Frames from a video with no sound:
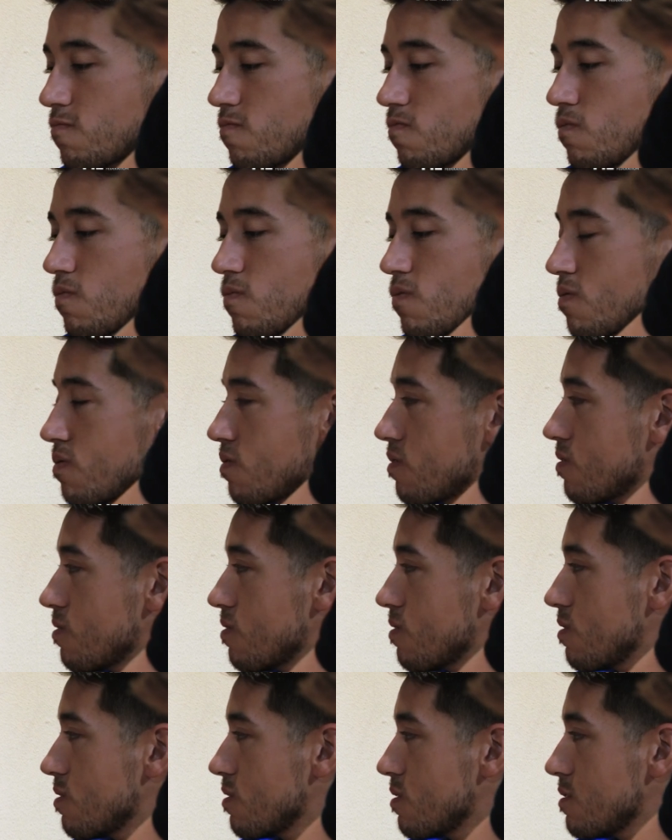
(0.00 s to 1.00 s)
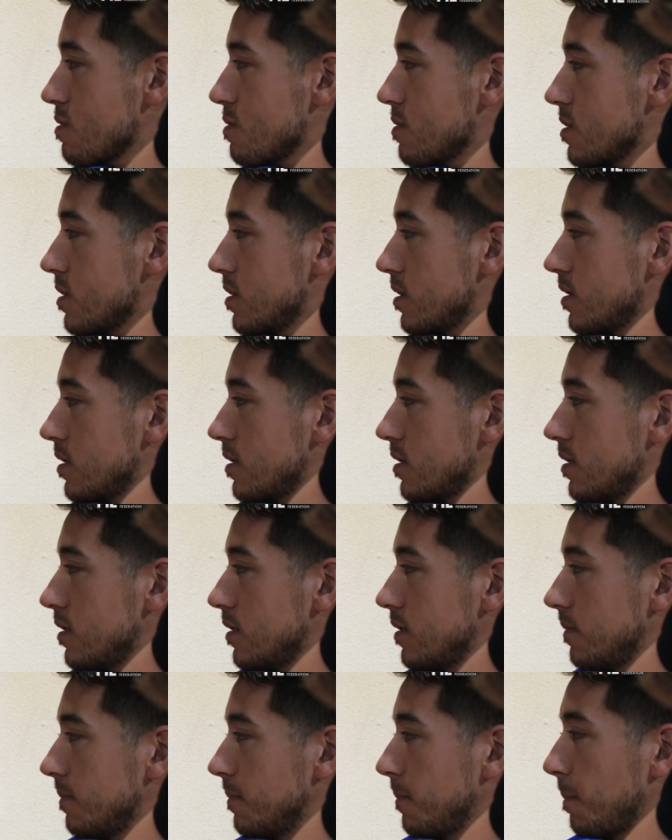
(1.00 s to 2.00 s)

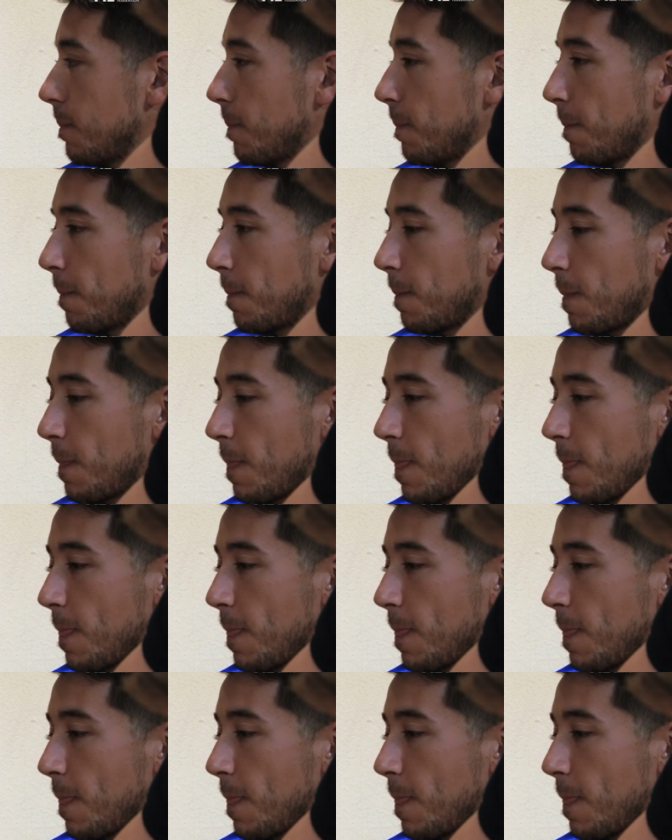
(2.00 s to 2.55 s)
[no speech]